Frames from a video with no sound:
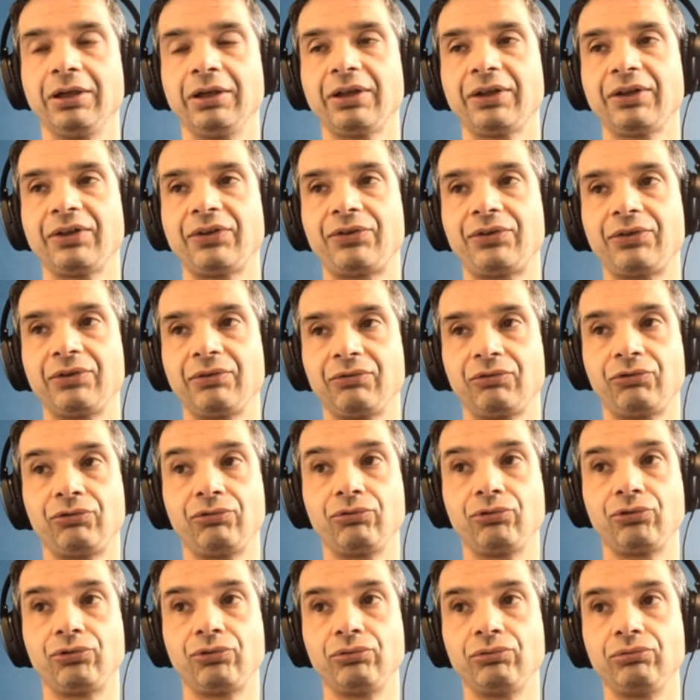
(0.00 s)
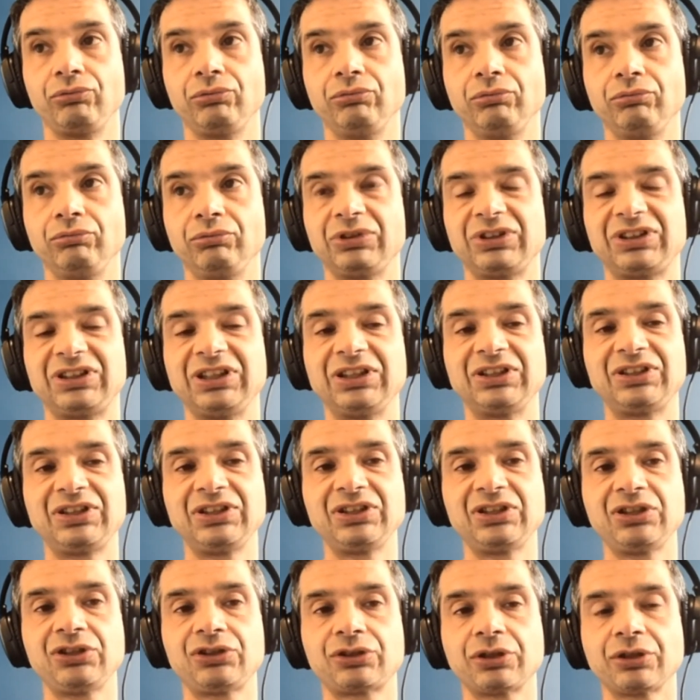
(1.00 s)
this
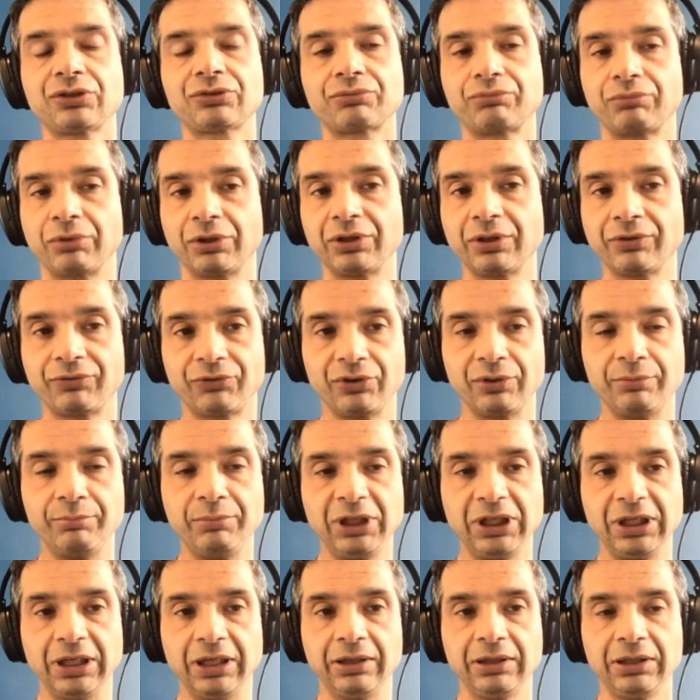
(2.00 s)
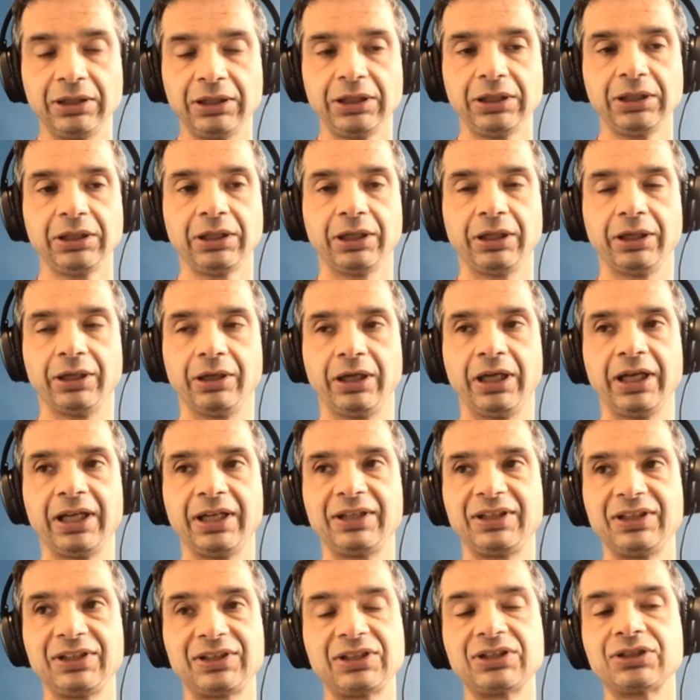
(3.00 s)
is just run of the mill.
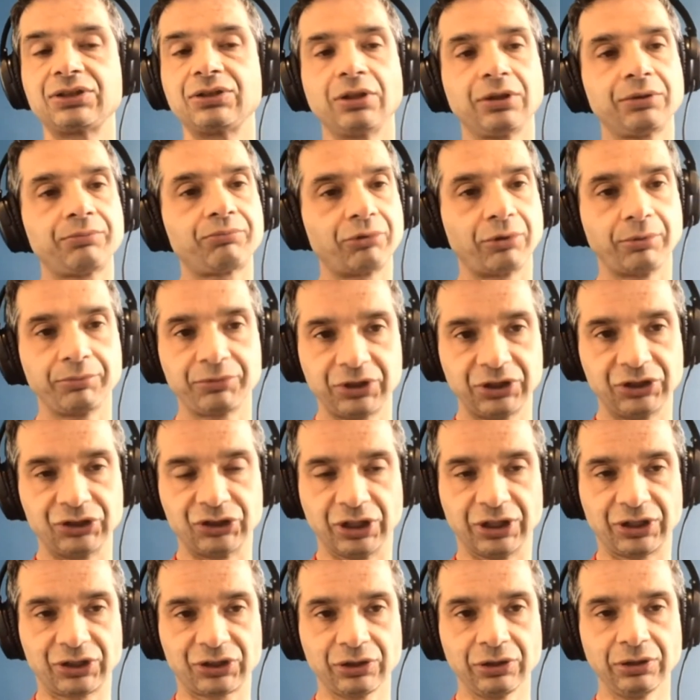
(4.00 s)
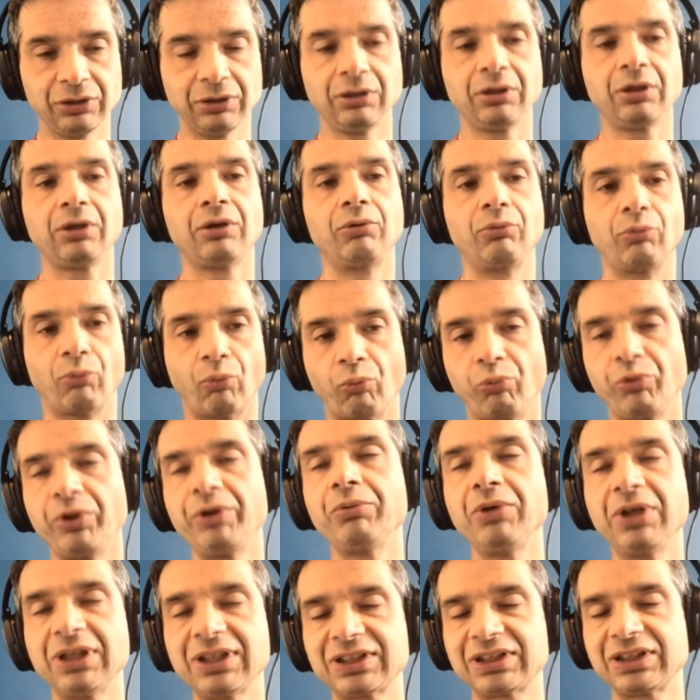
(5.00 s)
and it is not prompt injection. We
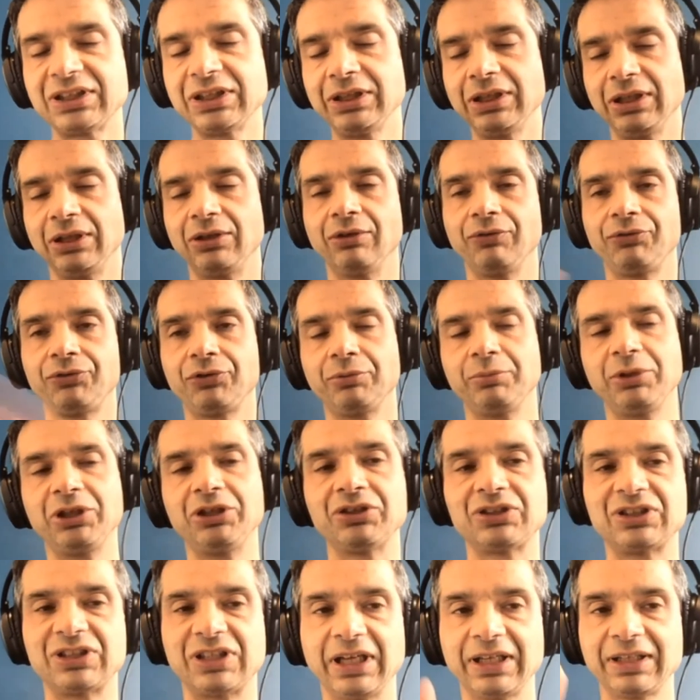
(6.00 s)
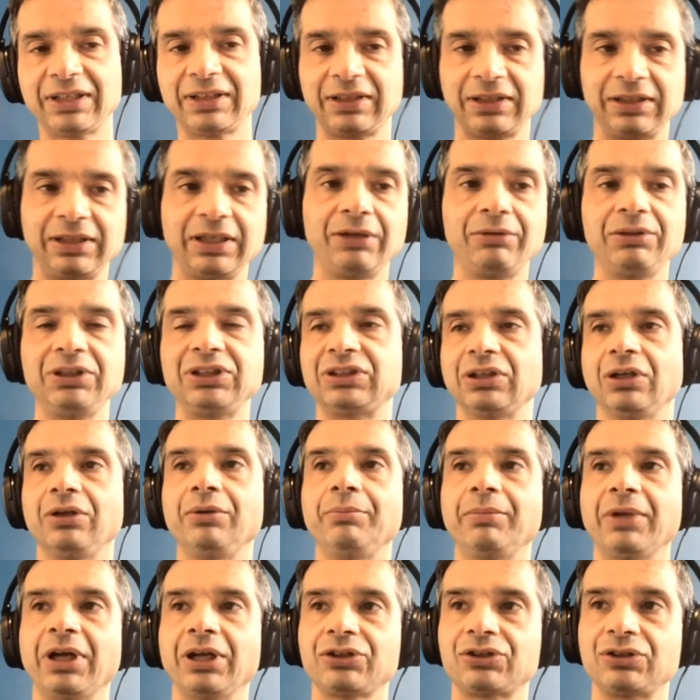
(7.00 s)
will see in a few minutes that there is a
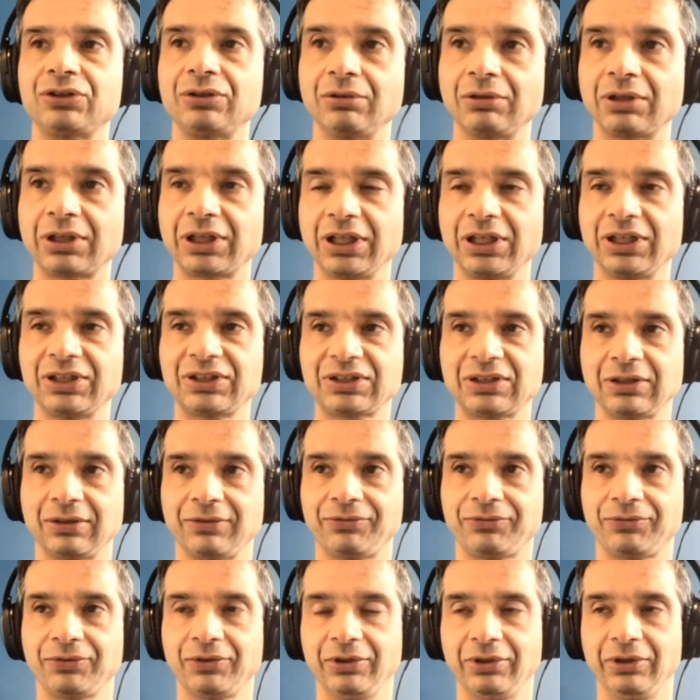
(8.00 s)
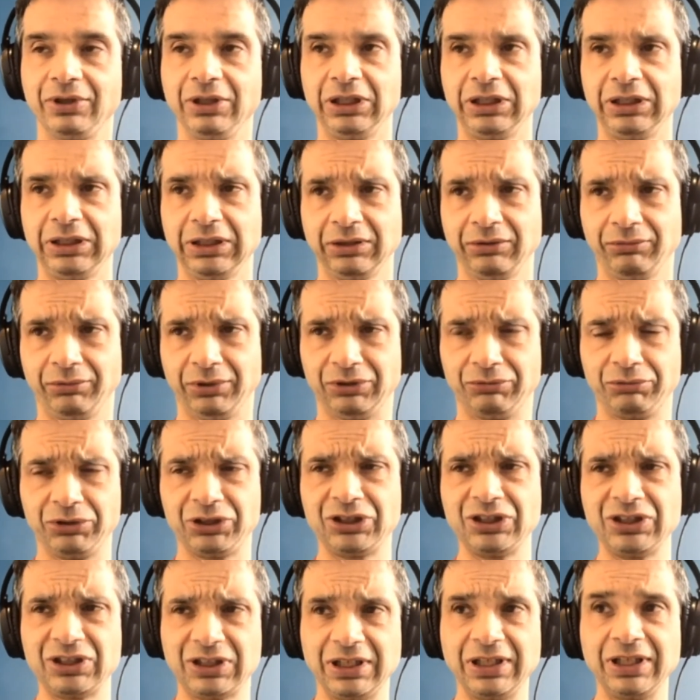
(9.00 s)
marginal case of
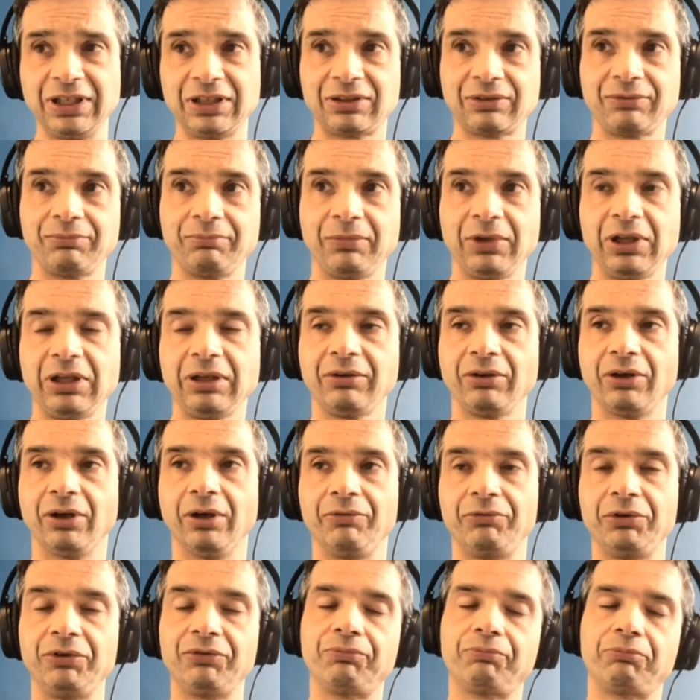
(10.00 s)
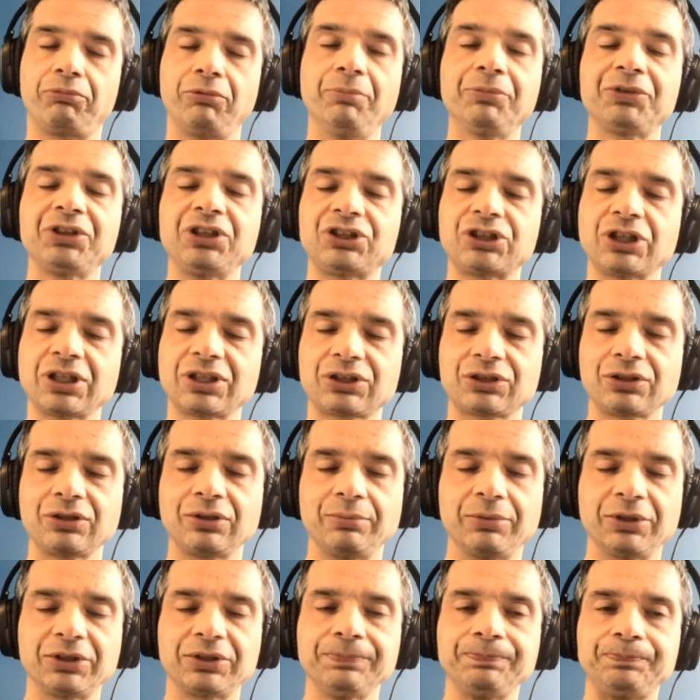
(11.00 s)
which is linked with prompt
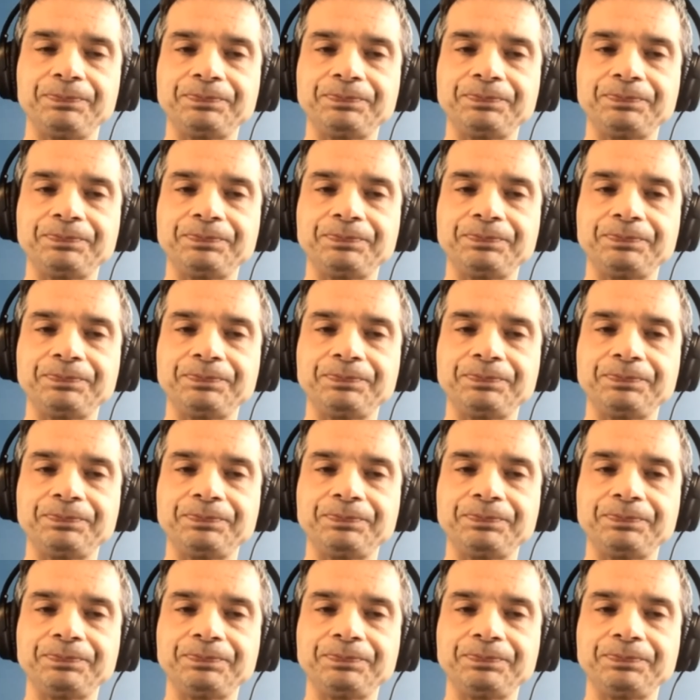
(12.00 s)
injection, but